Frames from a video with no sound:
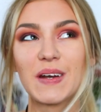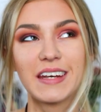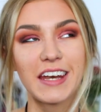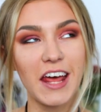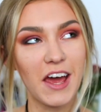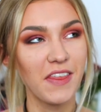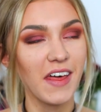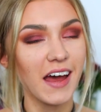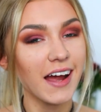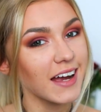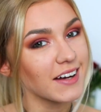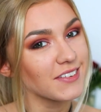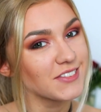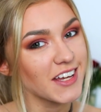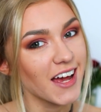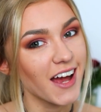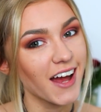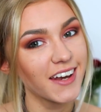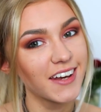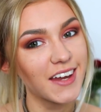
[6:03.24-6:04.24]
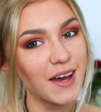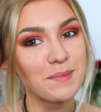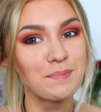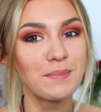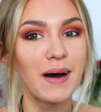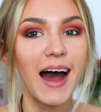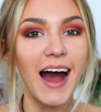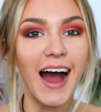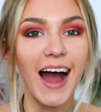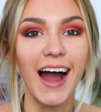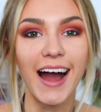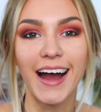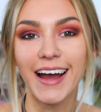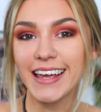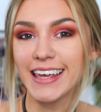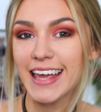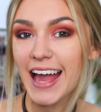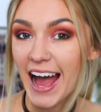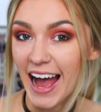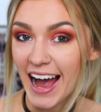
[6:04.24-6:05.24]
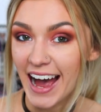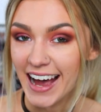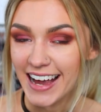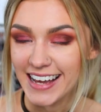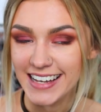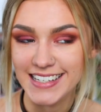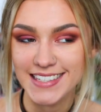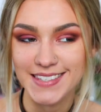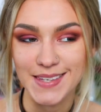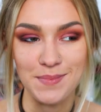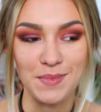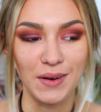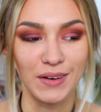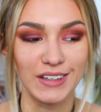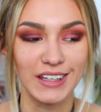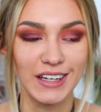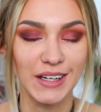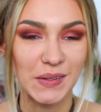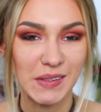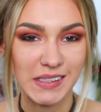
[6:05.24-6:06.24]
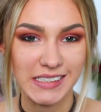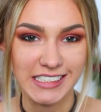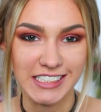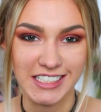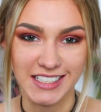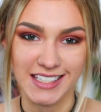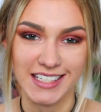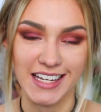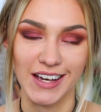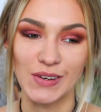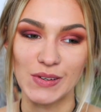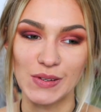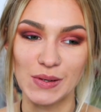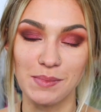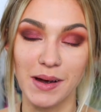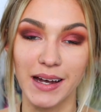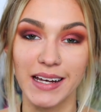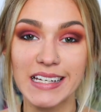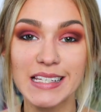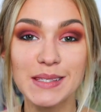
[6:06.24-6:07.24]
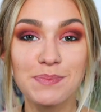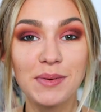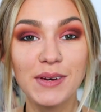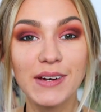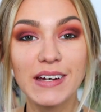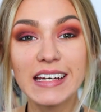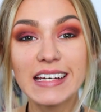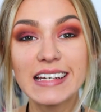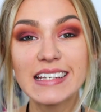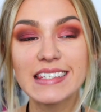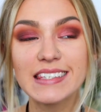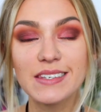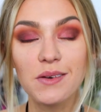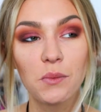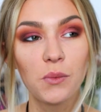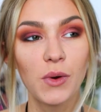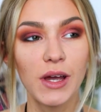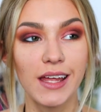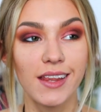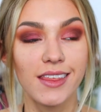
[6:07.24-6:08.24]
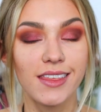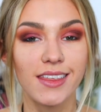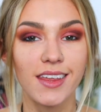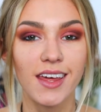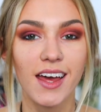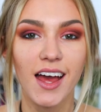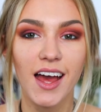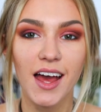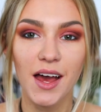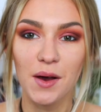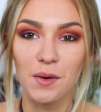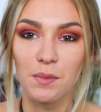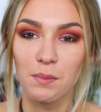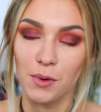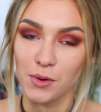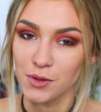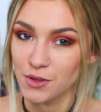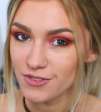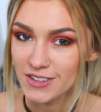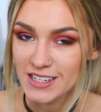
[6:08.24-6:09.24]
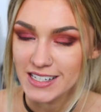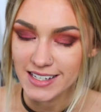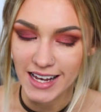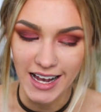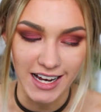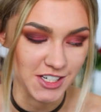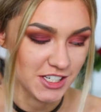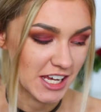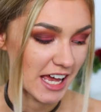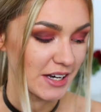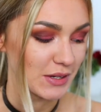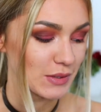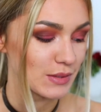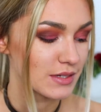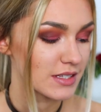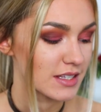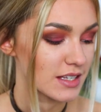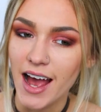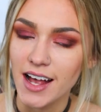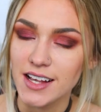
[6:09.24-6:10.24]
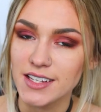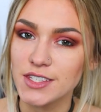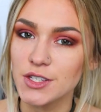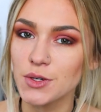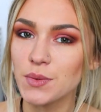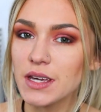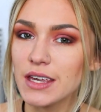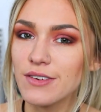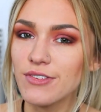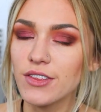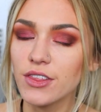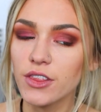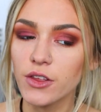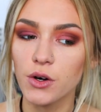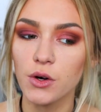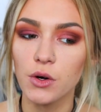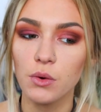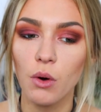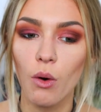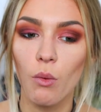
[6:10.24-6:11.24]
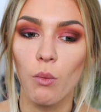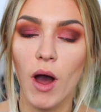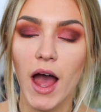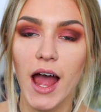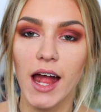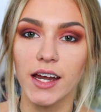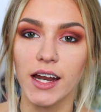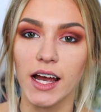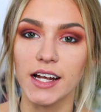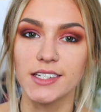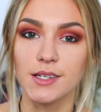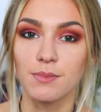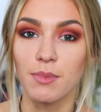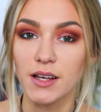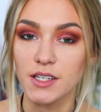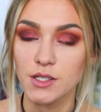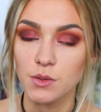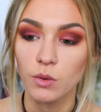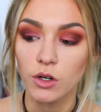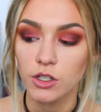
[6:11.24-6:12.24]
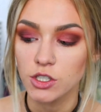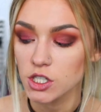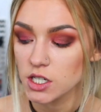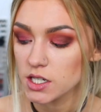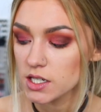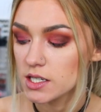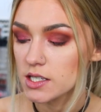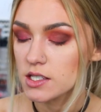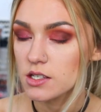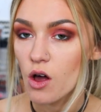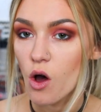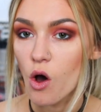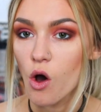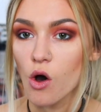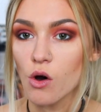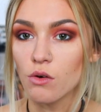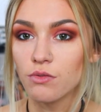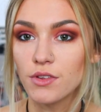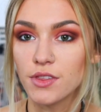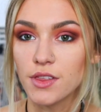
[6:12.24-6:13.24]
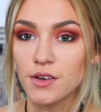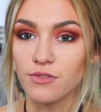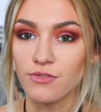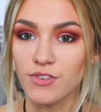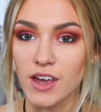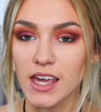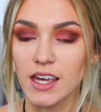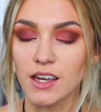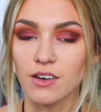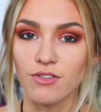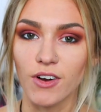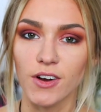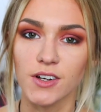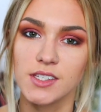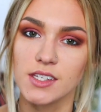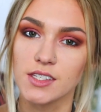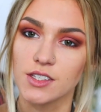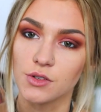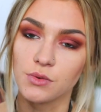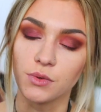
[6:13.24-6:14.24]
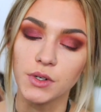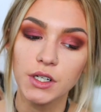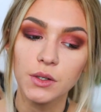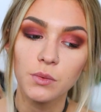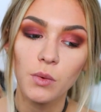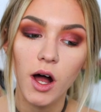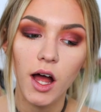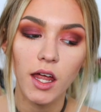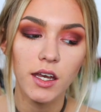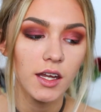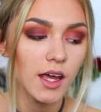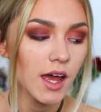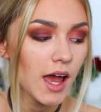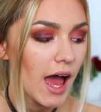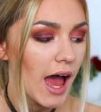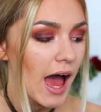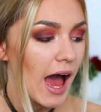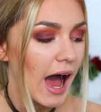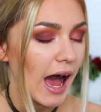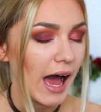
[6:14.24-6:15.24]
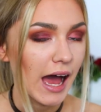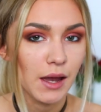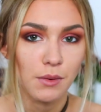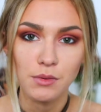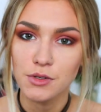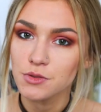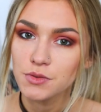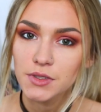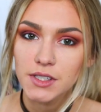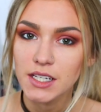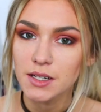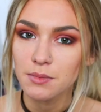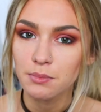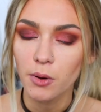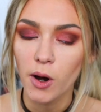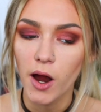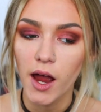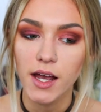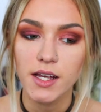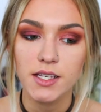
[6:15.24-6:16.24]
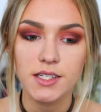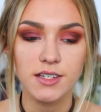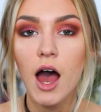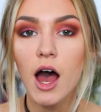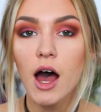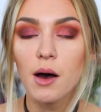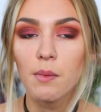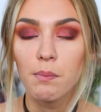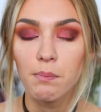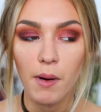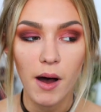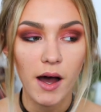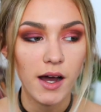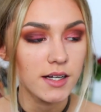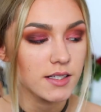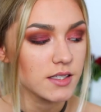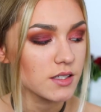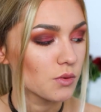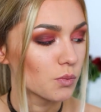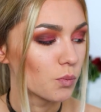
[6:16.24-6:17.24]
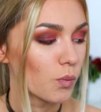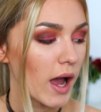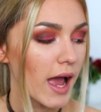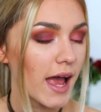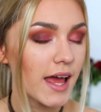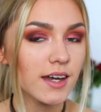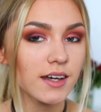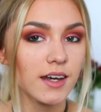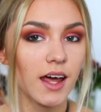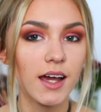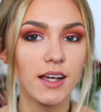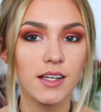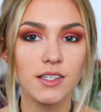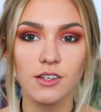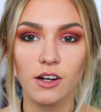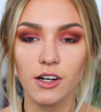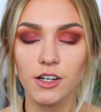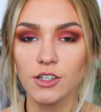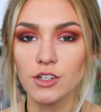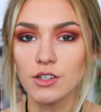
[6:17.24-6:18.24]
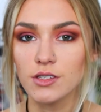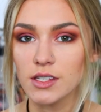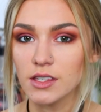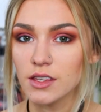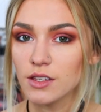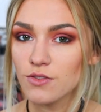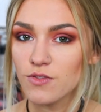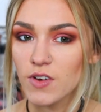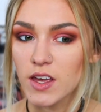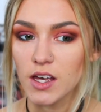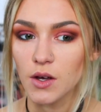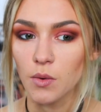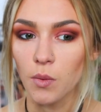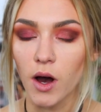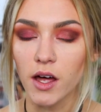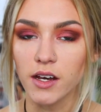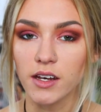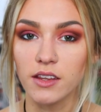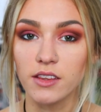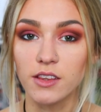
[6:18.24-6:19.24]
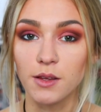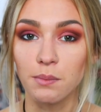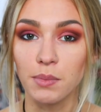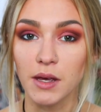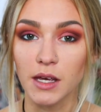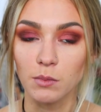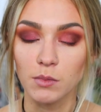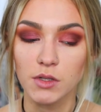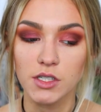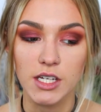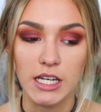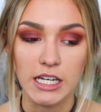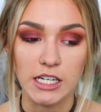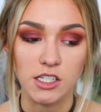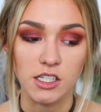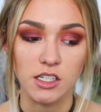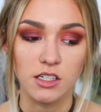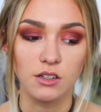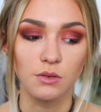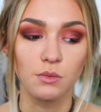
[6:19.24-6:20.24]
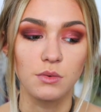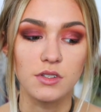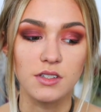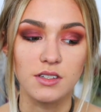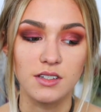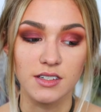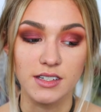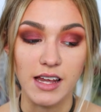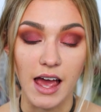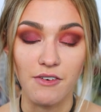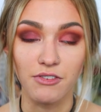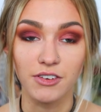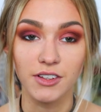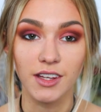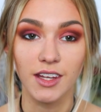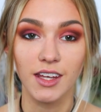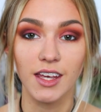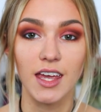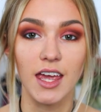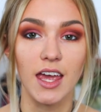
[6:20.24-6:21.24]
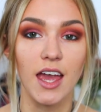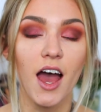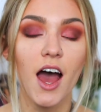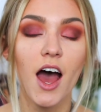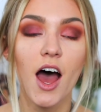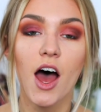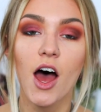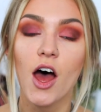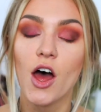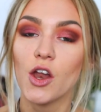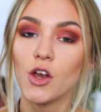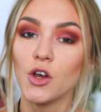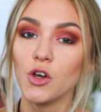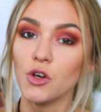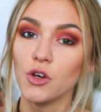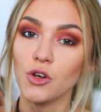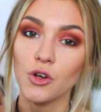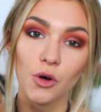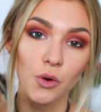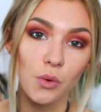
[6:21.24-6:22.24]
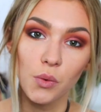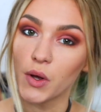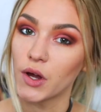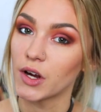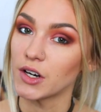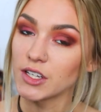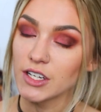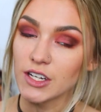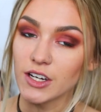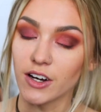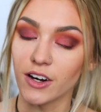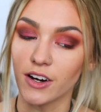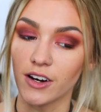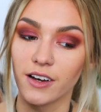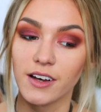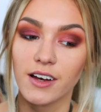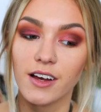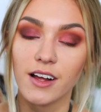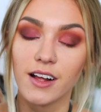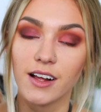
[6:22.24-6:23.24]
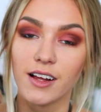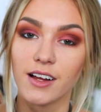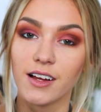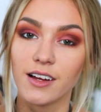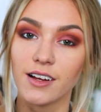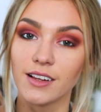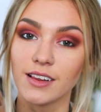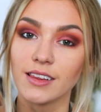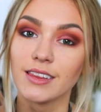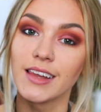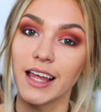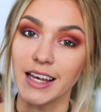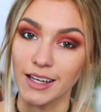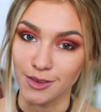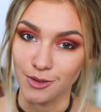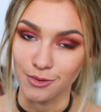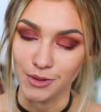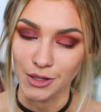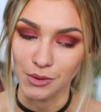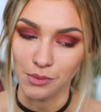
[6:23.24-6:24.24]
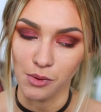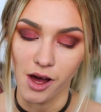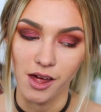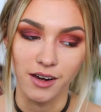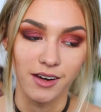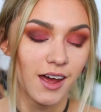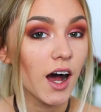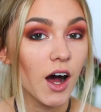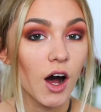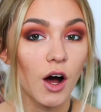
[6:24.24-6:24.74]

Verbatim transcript: now that I have done my eyes, I'm now going to quickly just tell you my experience with both of these eyeshadows. So even though when I did my swatches of the fake versus the real one, I was really impressed, but when I started using the fake one, the pigmentation was definitely nowhere near like the real one.